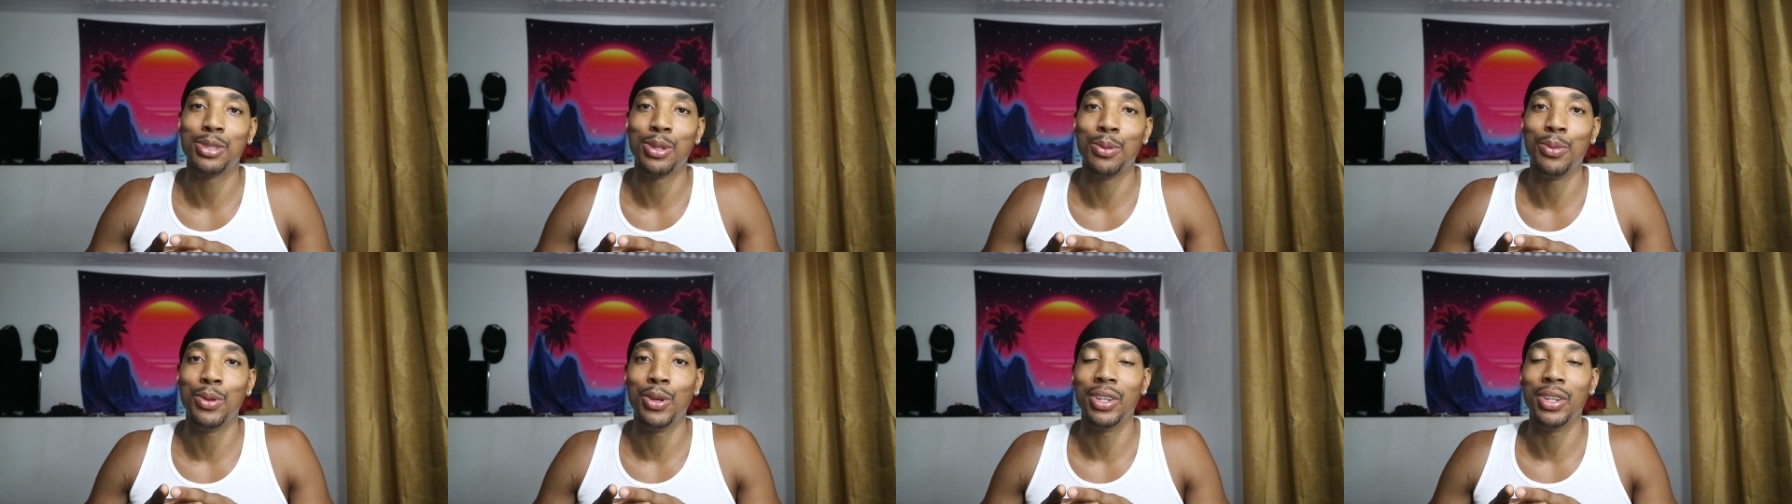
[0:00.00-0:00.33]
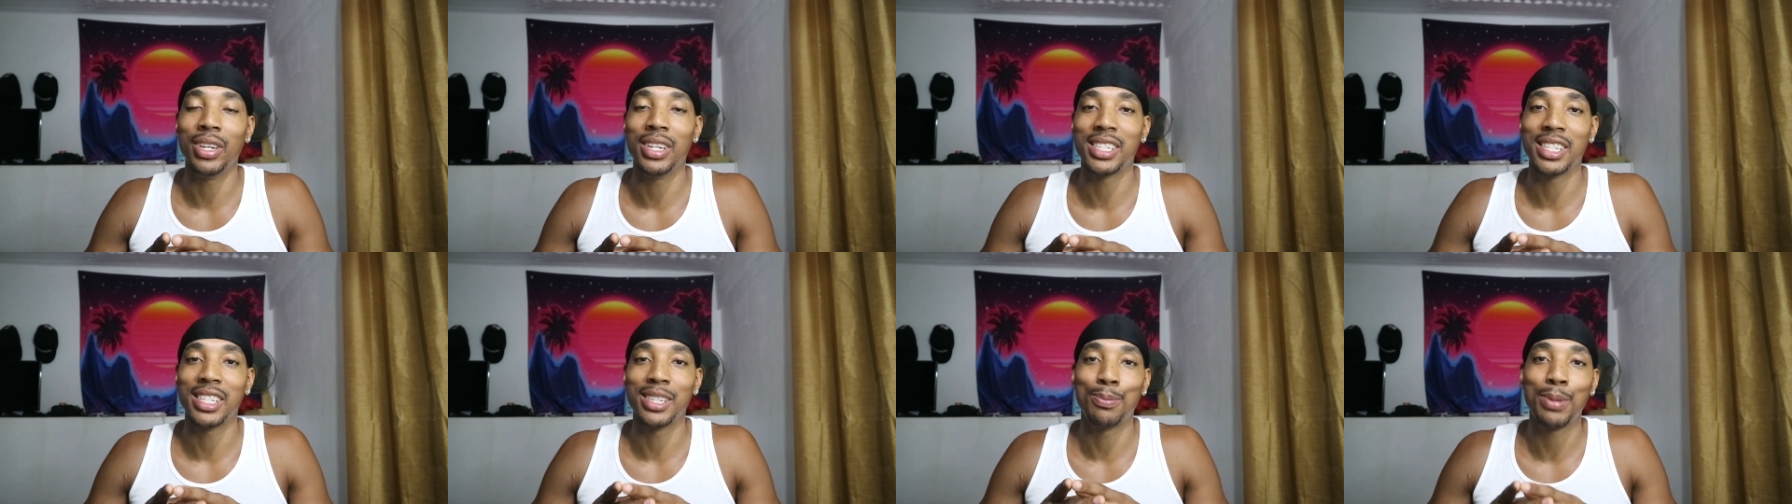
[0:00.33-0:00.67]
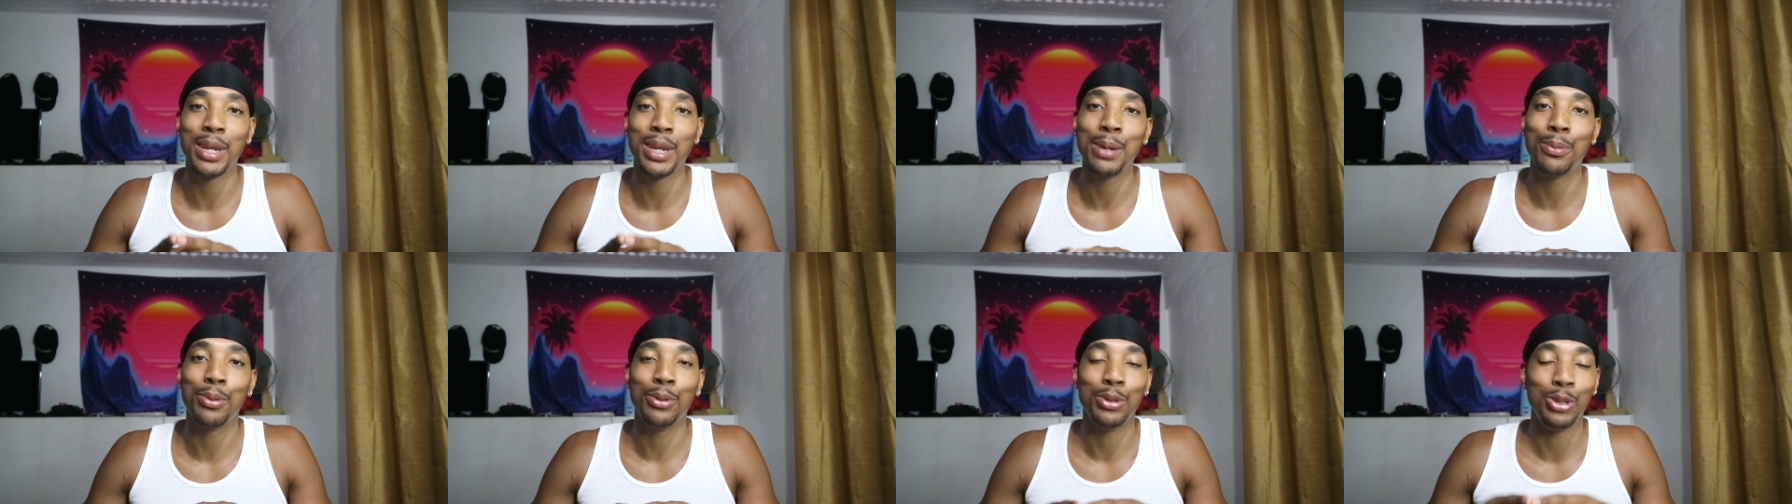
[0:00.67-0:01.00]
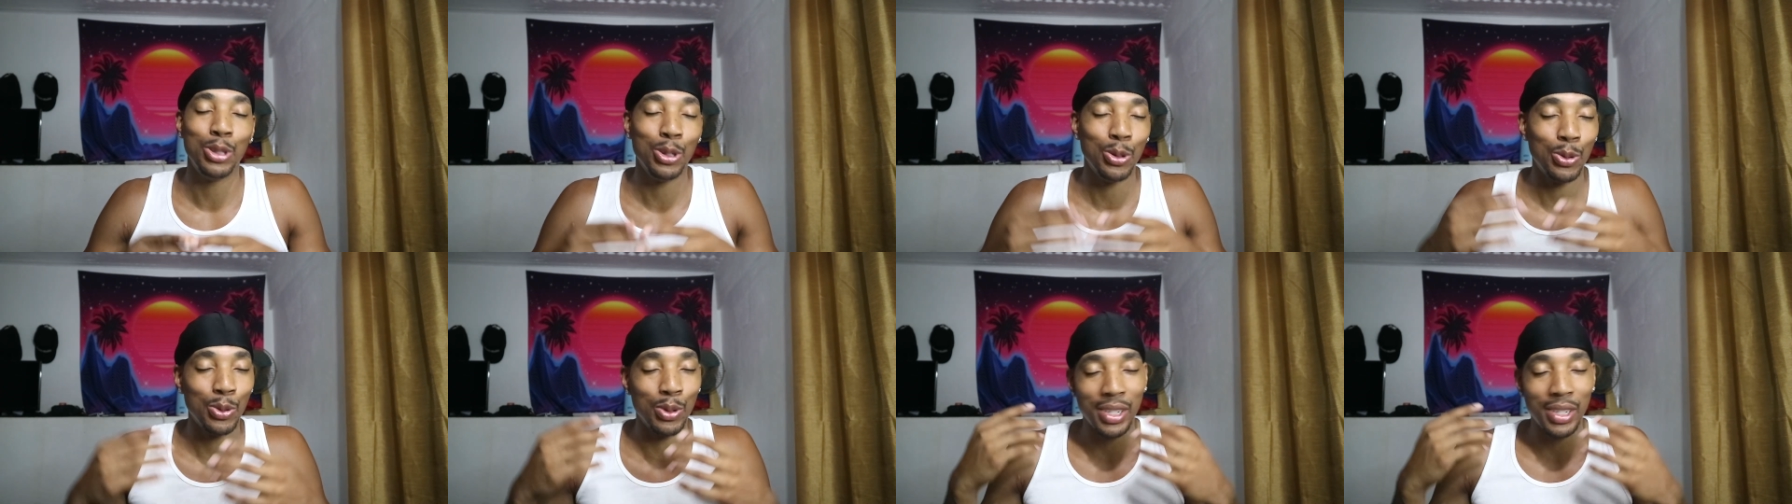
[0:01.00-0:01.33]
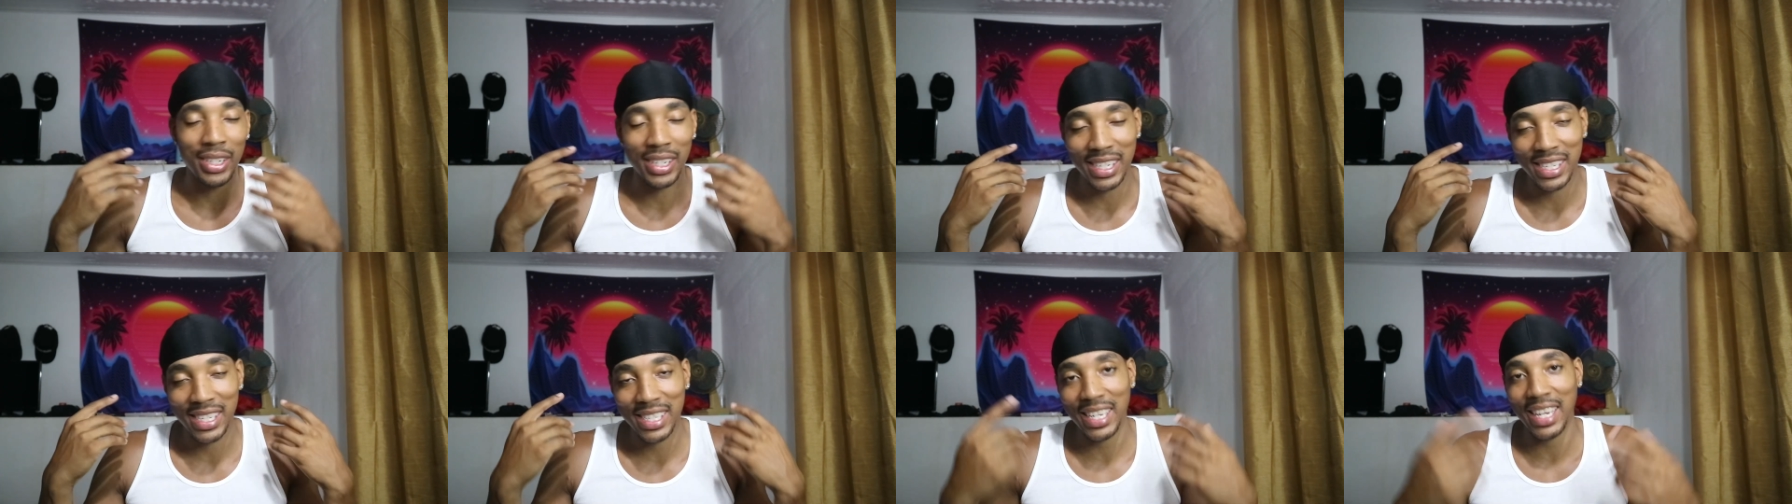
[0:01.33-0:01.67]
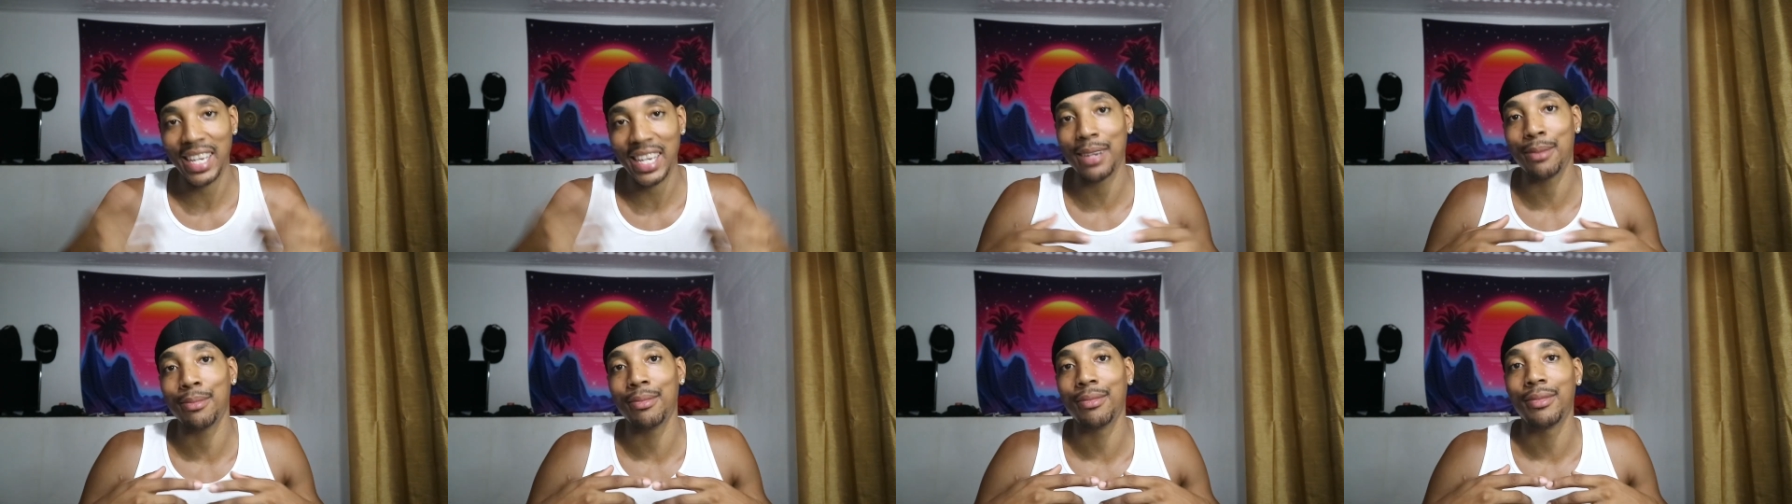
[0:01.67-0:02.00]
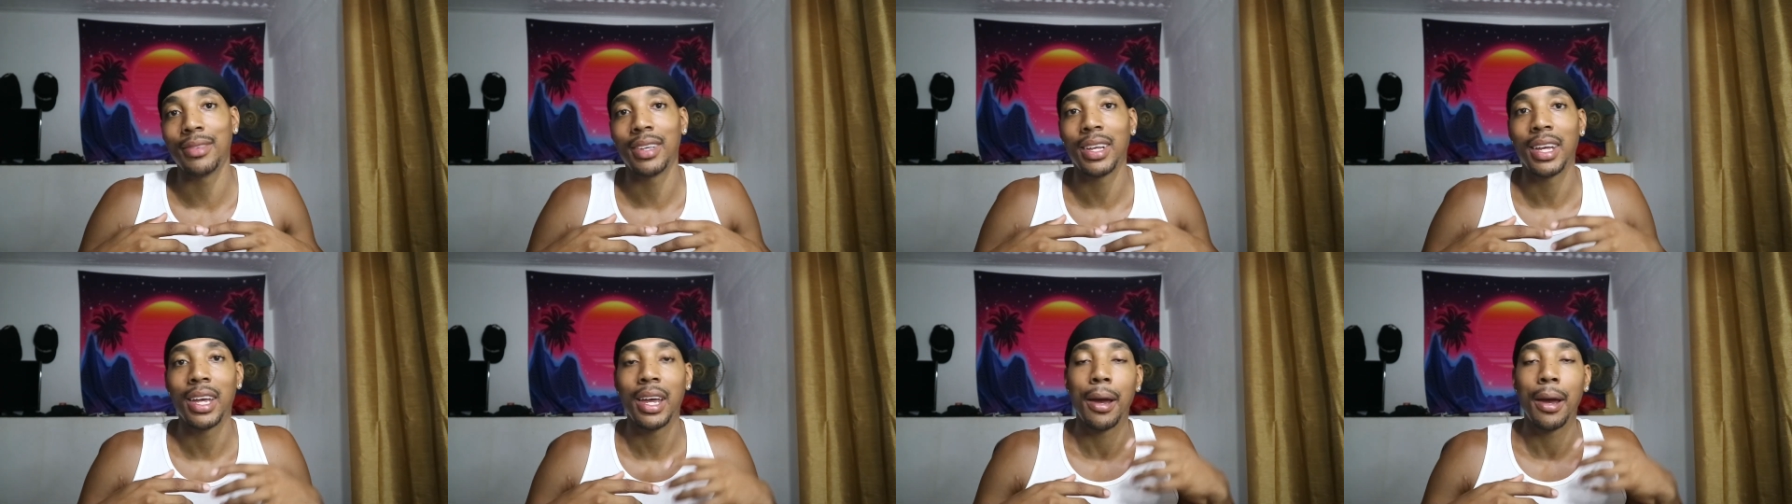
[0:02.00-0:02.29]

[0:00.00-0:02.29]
to be honest, is people doing the same